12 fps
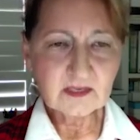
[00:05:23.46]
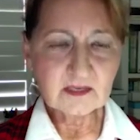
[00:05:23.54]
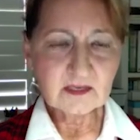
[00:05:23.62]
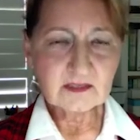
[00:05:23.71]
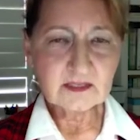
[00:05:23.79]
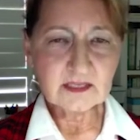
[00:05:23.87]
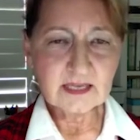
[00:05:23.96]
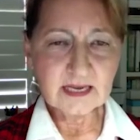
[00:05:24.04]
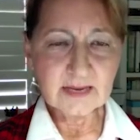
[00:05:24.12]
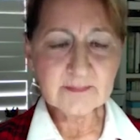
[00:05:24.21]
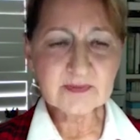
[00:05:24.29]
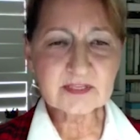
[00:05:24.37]
The
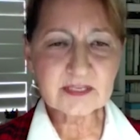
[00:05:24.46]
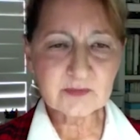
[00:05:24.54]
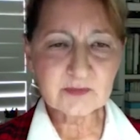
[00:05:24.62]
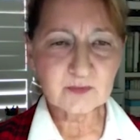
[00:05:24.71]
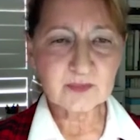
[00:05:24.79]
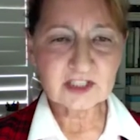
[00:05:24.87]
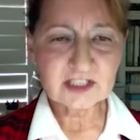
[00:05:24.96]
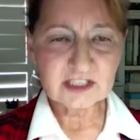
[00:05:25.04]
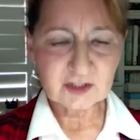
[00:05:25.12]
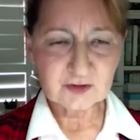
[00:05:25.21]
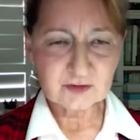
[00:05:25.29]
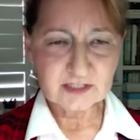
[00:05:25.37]
empathy with which she
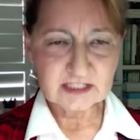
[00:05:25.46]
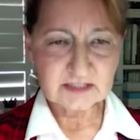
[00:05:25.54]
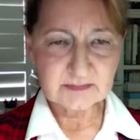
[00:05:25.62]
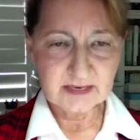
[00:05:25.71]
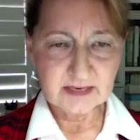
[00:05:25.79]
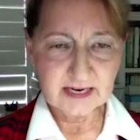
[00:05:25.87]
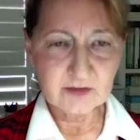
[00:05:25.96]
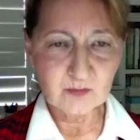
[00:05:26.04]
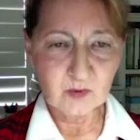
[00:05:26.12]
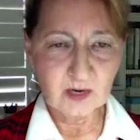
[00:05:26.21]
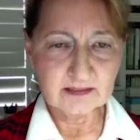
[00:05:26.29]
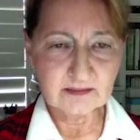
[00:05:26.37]
treats
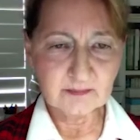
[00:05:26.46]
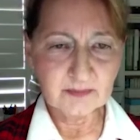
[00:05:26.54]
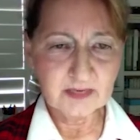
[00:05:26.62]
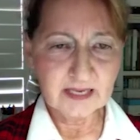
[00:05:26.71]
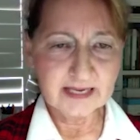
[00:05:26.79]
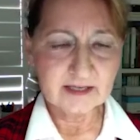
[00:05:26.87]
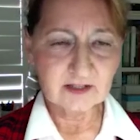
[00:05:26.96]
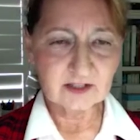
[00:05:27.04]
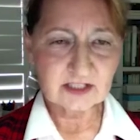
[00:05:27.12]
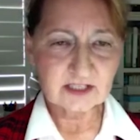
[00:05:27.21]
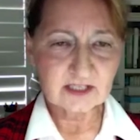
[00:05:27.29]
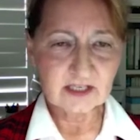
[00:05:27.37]
everyone, players
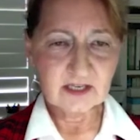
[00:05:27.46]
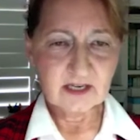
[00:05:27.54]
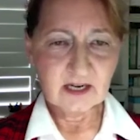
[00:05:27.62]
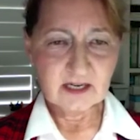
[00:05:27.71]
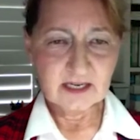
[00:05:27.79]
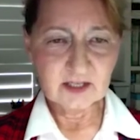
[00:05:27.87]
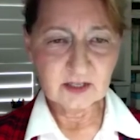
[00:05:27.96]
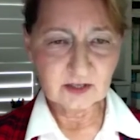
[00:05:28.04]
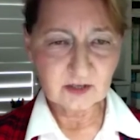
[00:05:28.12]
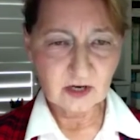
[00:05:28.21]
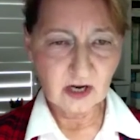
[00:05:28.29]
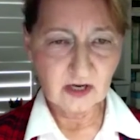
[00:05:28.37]
and her
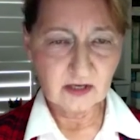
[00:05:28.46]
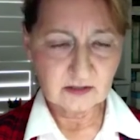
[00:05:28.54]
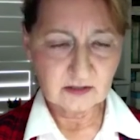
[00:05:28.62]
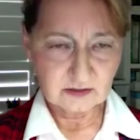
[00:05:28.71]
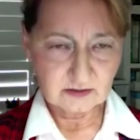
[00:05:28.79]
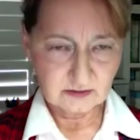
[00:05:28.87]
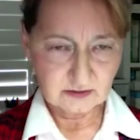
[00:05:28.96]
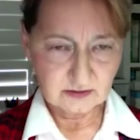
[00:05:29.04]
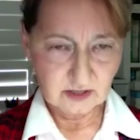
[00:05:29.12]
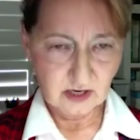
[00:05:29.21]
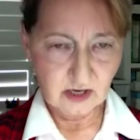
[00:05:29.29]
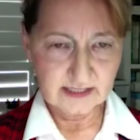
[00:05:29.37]

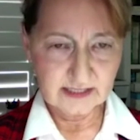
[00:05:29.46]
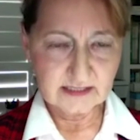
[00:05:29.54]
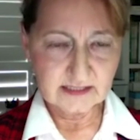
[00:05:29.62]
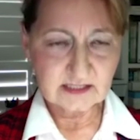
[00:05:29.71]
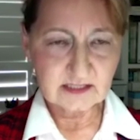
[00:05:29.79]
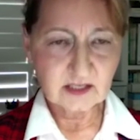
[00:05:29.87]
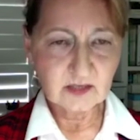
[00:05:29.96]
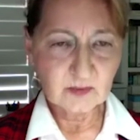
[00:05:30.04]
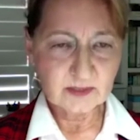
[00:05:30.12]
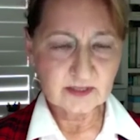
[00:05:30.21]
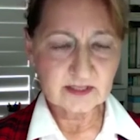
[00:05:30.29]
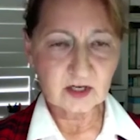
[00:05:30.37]
colleagues,
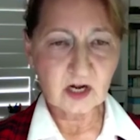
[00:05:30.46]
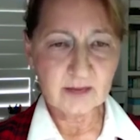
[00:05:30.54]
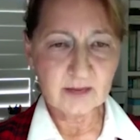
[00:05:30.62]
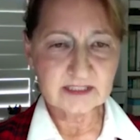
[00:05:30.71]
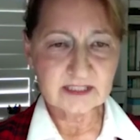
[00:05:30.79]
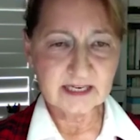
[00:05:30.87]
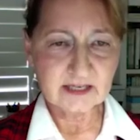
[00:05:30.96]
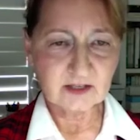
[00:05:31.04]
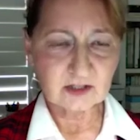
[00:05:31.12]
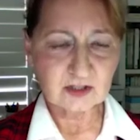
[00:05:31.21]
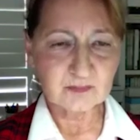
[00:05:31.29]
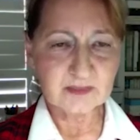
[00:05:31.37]
whether they're
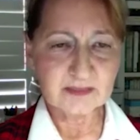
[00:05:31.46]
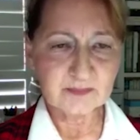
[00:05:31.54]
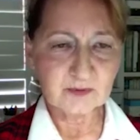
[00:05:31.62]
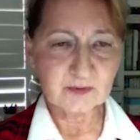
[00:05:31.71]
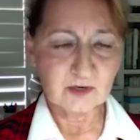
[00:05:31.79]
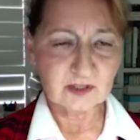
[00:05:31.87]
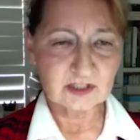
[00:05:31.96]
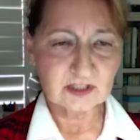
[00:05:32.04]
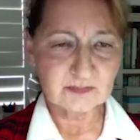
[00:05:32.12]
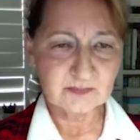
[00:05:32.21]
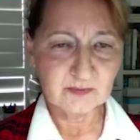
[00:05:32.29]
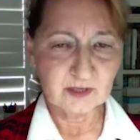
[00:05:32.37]
commentators or people who are
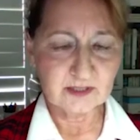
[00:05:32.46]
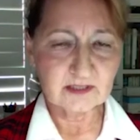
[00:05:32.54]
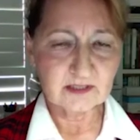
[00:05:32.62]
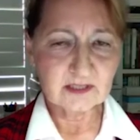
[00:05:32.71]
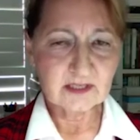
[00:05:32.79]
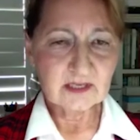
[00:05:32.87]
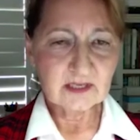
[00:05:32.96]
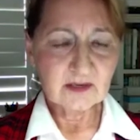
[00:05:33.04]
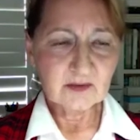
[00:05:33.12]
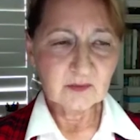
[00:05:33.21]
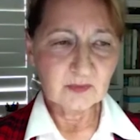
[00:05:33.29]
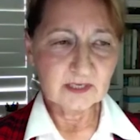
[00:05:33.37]
support,
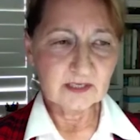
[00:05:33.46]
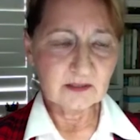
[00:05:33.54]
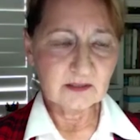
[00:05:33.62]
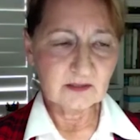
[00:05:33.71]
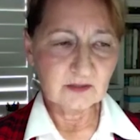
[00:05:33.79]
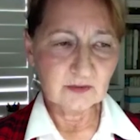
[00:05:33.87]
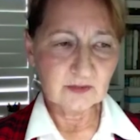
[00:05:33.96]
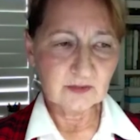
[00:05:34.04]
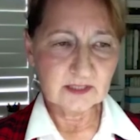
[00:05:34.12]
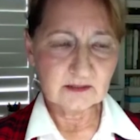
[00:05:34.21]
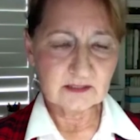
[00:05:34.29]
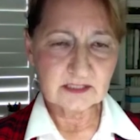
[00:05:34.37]
when you
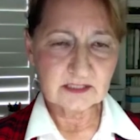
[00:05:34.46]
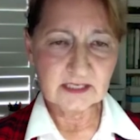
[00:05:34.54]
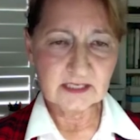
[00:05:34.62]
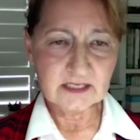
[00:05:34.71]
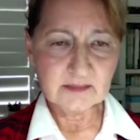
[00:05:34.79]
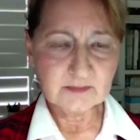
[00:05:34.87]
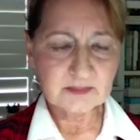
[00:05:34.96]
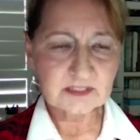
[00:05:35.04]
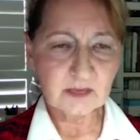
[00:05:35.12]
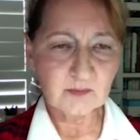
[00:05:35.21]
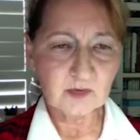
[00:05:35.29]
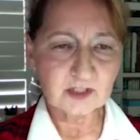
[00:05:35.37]
can see
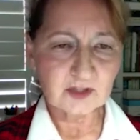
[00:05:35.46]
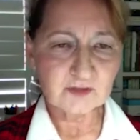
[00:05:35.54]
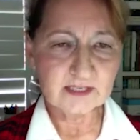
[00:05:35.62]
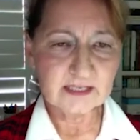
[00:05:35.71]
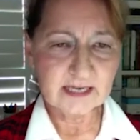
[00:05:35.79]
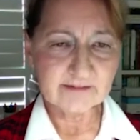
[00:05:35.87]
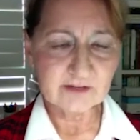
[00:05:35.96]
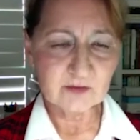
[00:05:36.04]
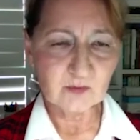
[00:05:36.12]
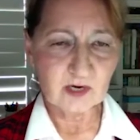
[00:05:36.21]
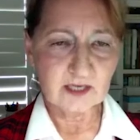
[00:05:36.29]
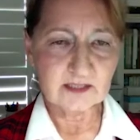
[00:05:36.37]
someone treat
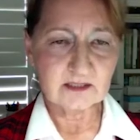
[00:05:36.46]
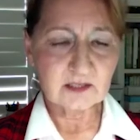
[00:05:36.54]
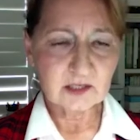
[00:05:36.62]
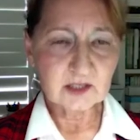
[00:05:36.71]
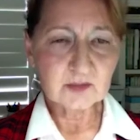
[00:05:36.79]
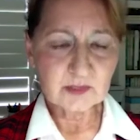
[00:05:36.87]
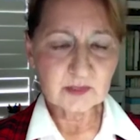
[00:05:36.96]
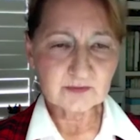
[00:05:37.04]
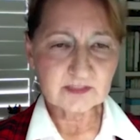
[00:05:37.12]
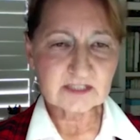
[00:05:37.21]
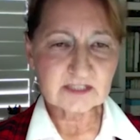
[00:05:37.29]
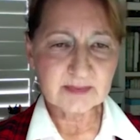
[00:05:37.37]
everyone with
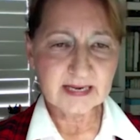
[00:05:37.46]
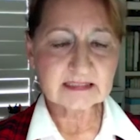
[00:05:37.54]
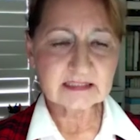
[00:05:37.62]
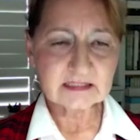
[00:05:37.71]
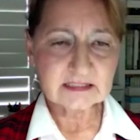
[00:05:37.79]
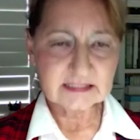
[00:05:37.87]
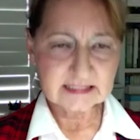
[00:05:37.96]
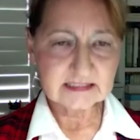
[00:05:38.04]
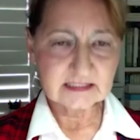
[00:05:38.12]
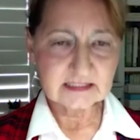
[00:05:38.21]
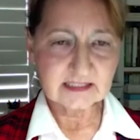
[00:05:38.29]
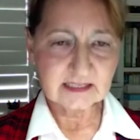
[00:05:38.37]
respect and
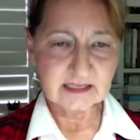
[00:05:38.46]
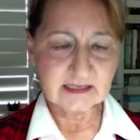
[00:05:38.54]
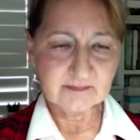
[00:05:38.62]
dignity